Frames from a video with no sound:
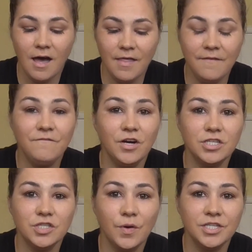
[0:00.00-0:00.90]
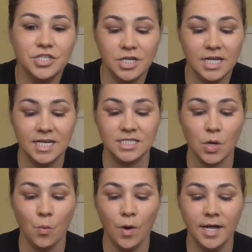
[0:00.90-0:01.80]
The first question is,
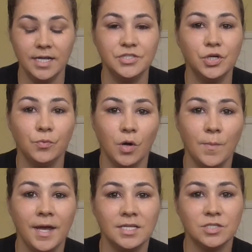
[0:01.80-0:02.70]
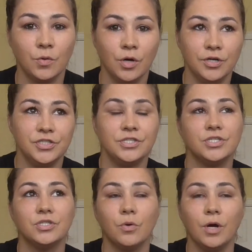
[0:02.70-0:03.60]
what is your romance origin
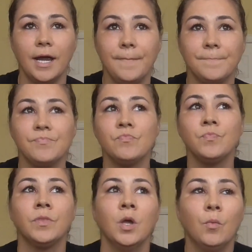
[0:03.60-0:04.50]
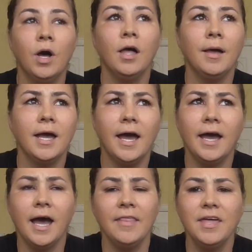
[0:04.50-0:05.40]
story? Well,
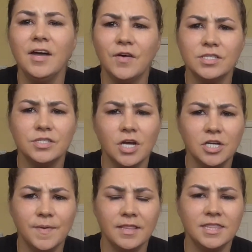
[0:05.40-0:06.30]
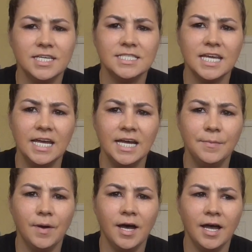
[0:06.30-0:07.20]
I think I've also talked about this
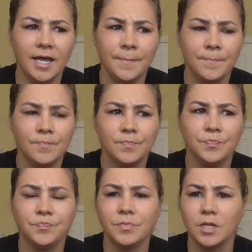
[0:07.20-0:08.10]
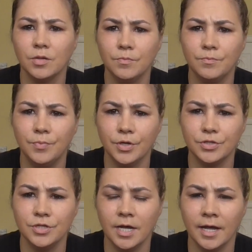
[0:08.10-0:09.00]
in my
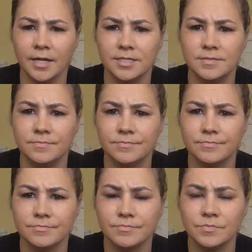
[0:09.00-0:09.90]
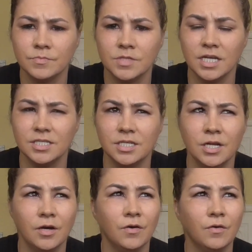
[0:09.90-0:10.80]
book, Get to
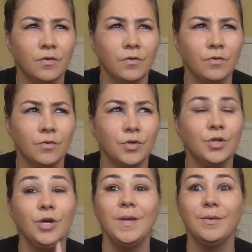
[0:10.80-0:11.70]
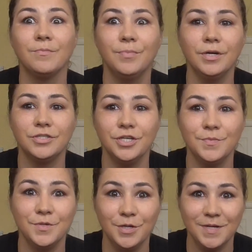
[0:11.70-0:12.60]
Know Newbie,
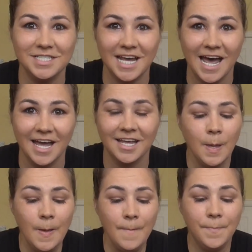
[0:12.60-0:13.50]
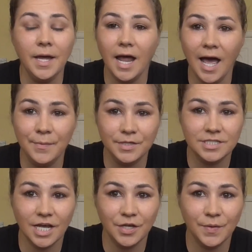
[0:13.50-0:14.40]
BookTube Newbie tag, but I will
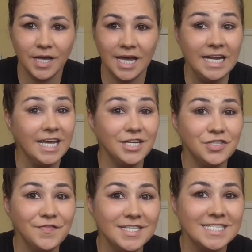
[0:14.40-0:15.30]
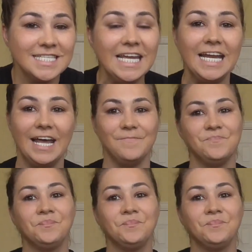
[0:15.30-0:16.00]
tell you again in case you haven't seen it.